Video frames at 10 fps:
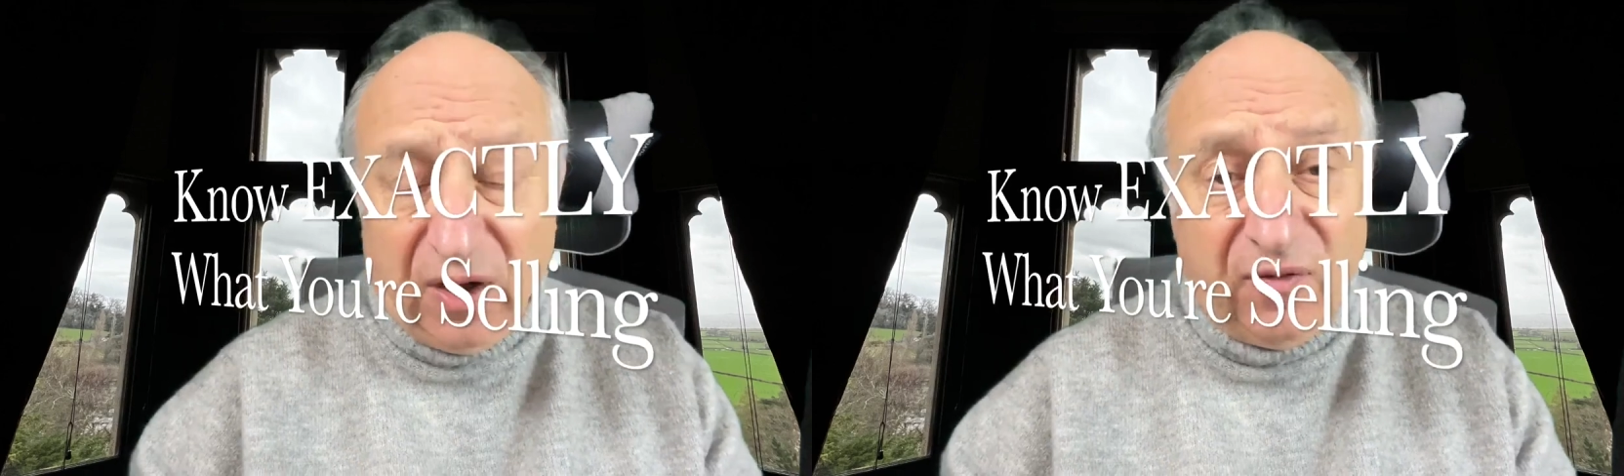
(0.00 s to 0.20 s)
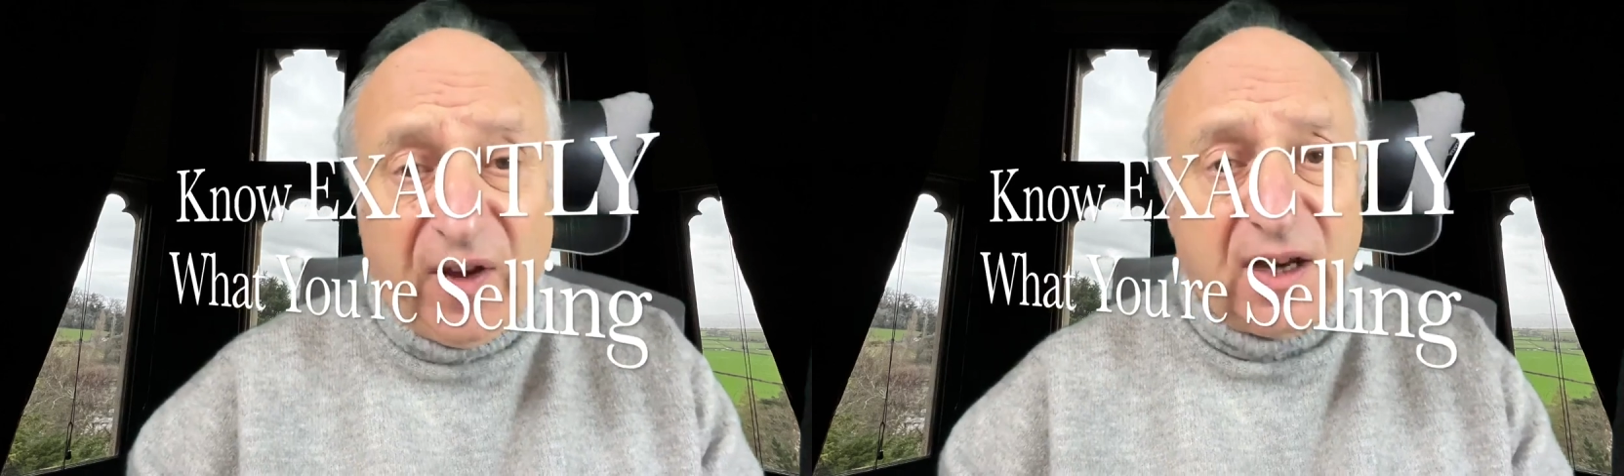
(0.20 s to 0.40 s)

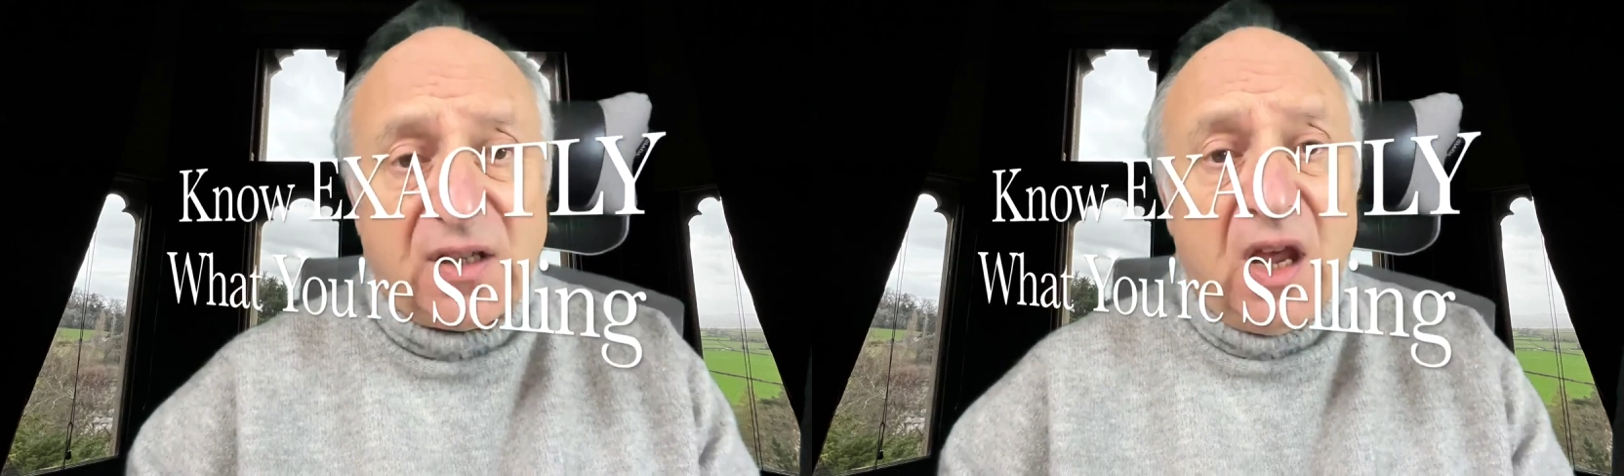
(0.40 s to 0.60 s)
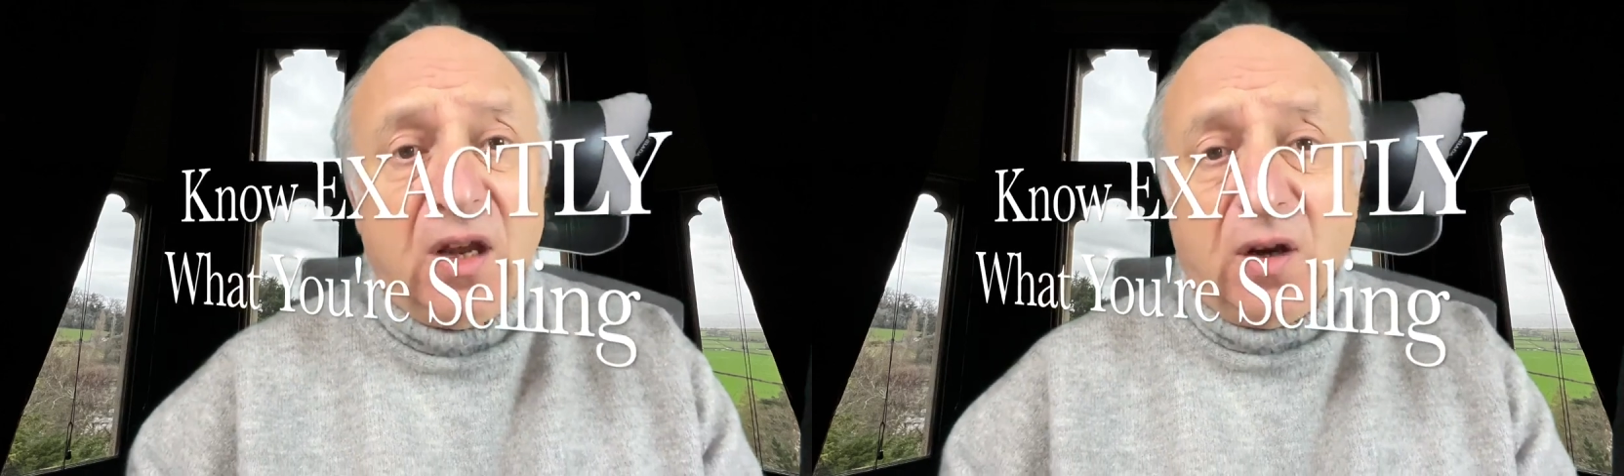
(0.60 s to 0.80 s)
In
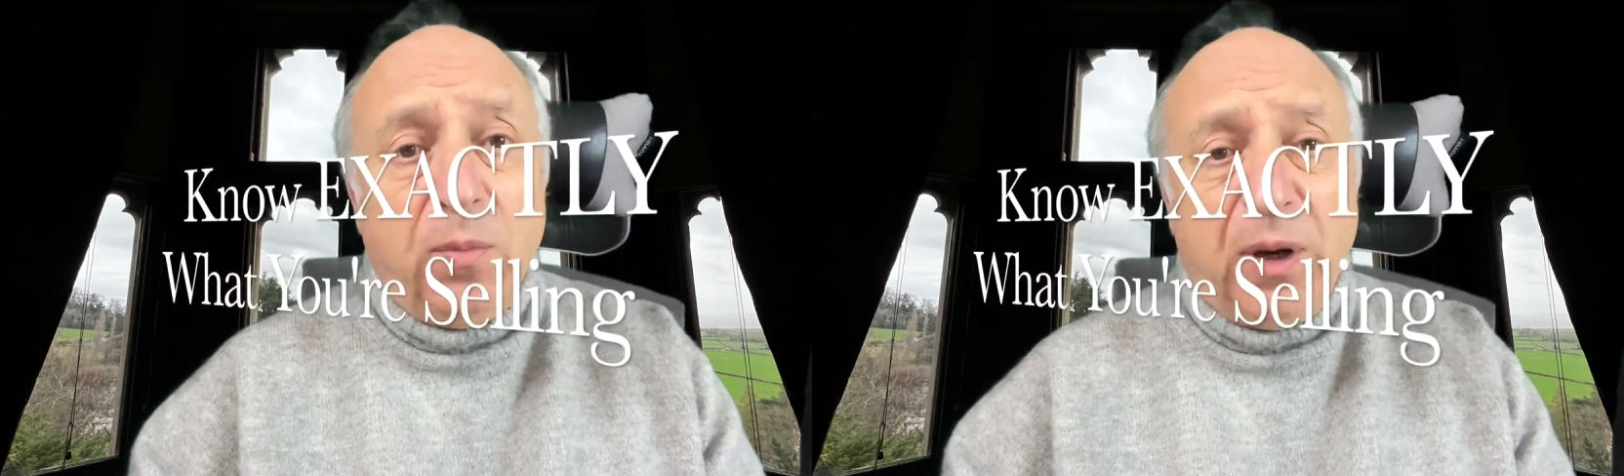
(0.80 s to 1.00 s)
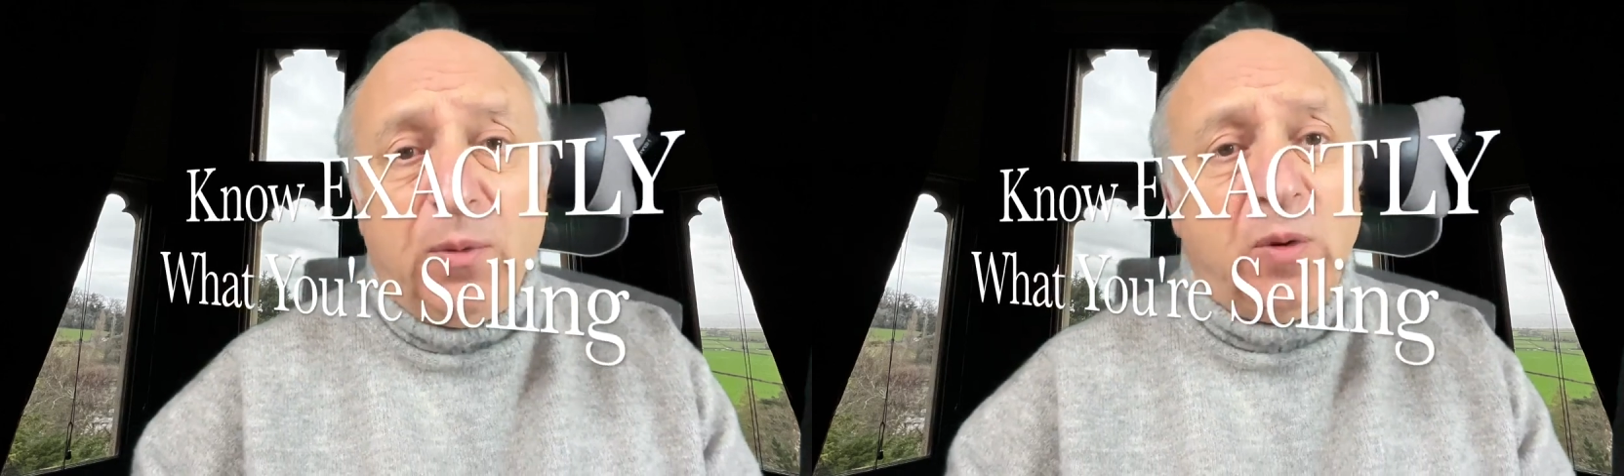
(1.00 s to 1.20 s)
fact,
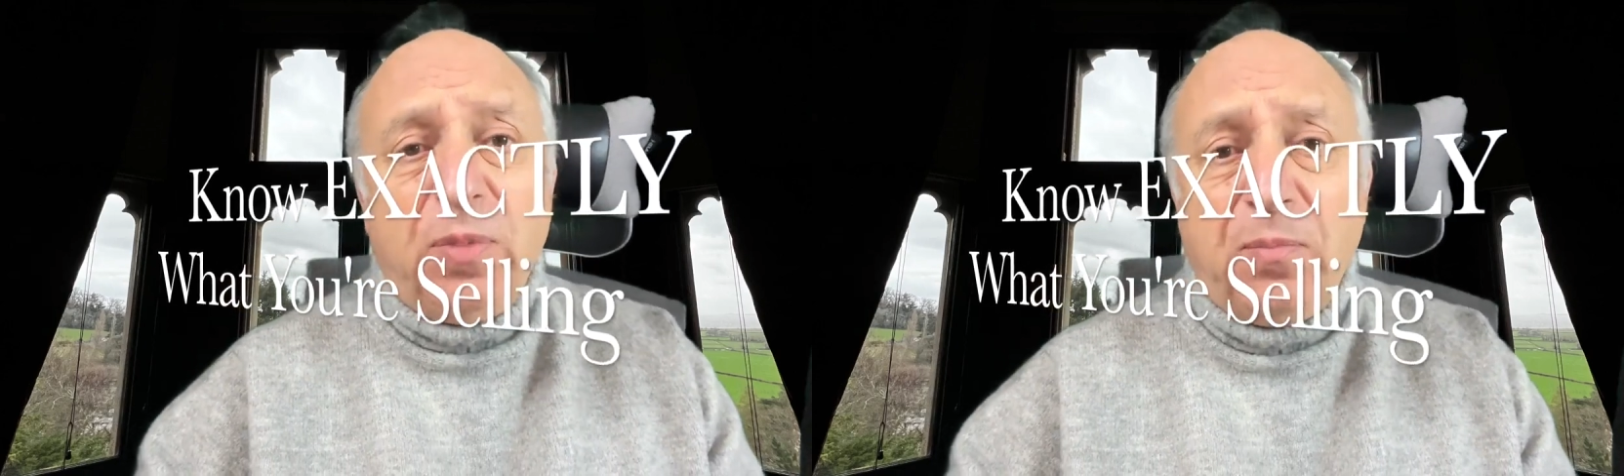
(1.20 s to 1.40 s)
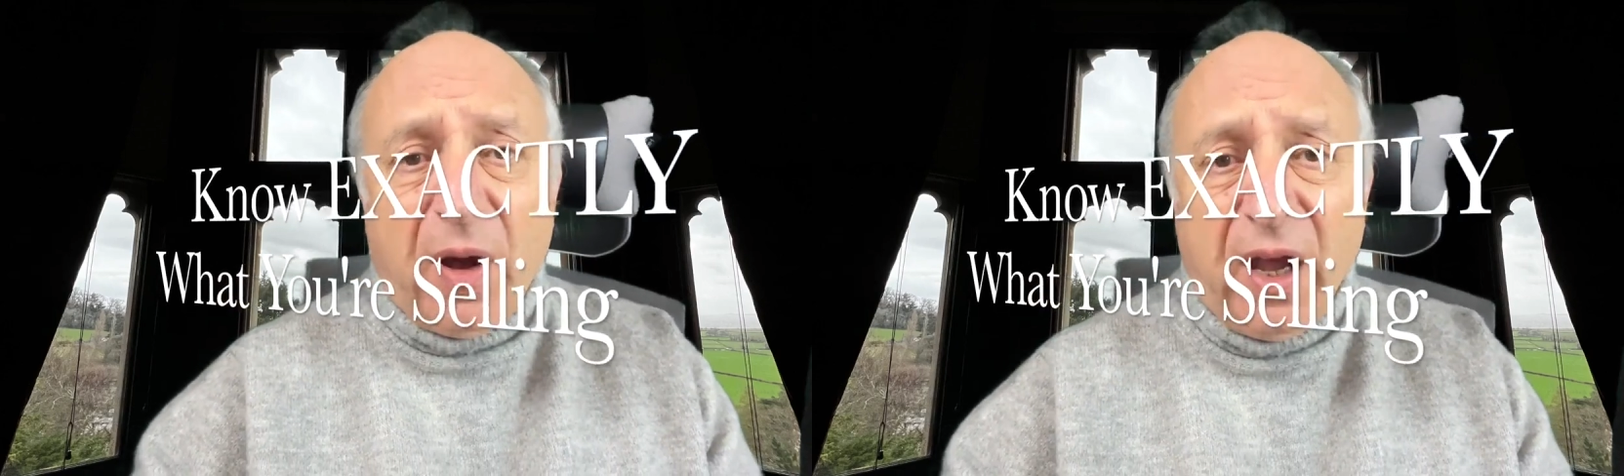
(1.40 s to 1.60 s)
nobody would
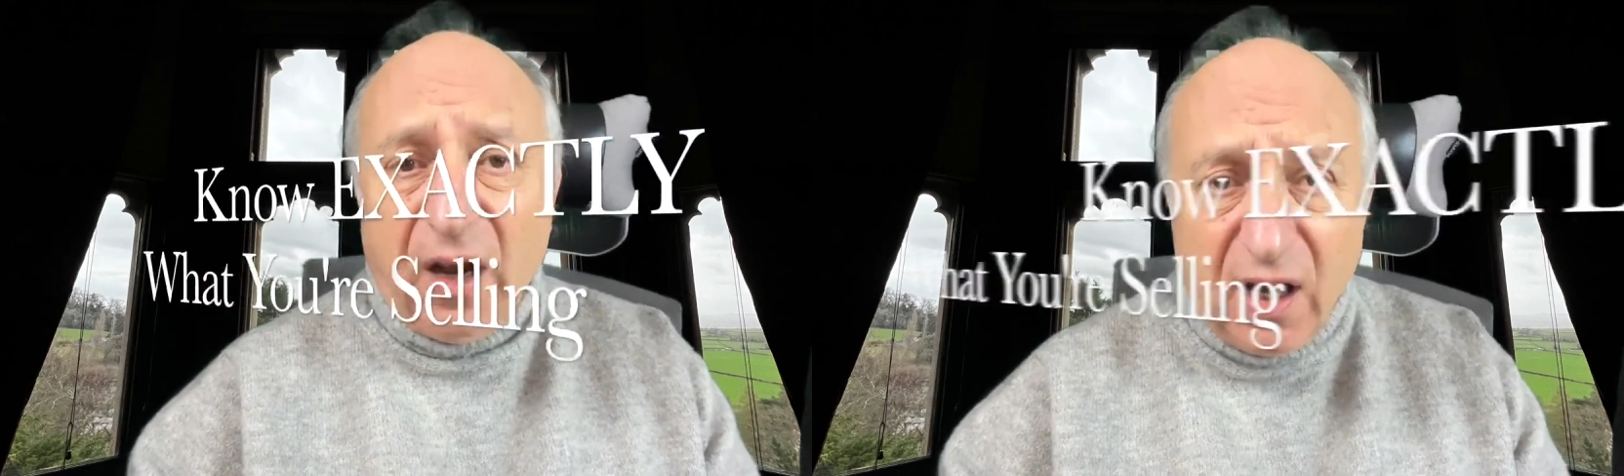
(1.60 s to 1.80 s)
be buying